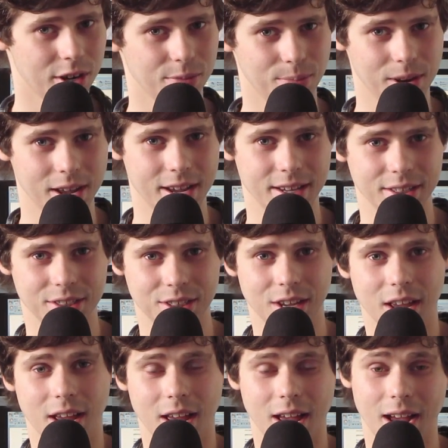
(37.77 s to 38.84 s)
marketplace.
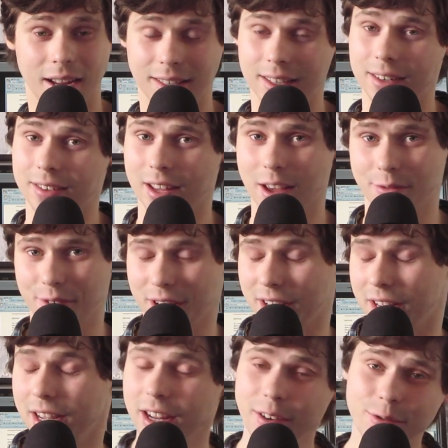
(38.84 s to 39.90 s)
I didn't have
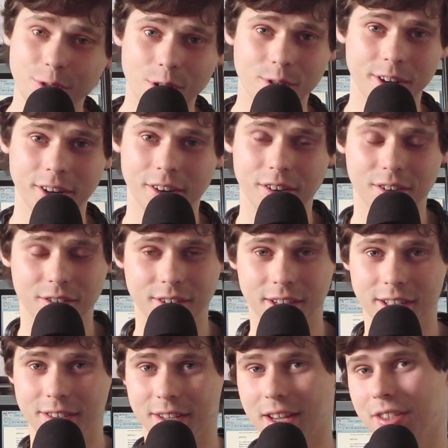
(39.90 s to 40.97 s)
any info in on
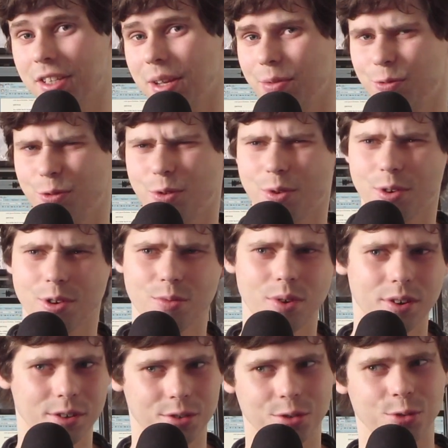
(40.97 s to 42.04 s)
it except for
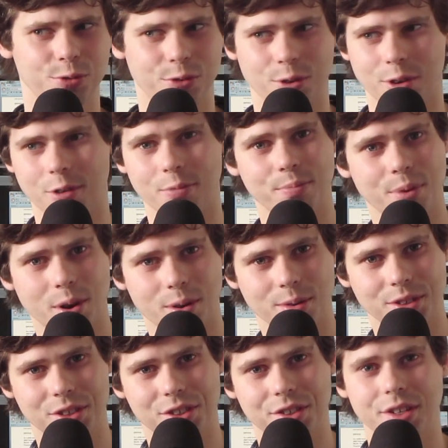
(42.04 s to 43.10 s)
one or two forum
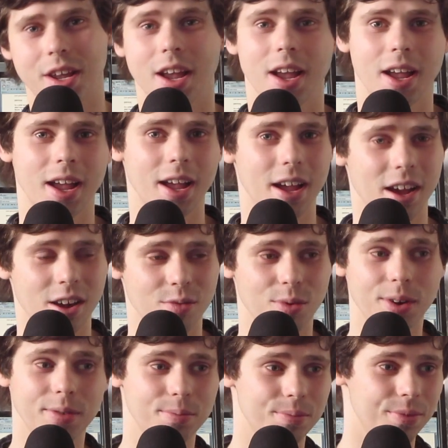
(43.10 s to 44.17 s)
posts. Uh,
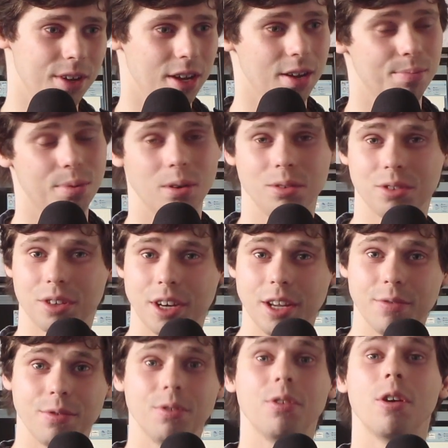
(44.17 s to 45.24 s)
one uh, poster
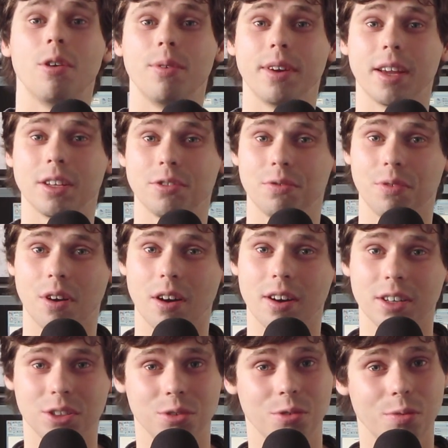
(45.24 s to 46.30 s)
even going as far
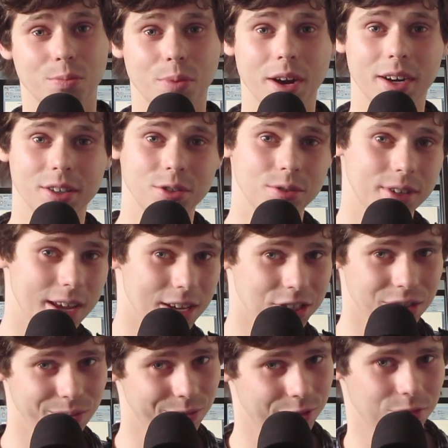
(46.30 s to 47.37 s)
as to compare it to an
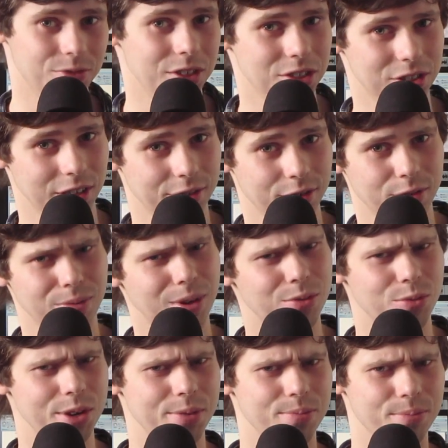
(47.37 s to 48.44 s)
SM57 but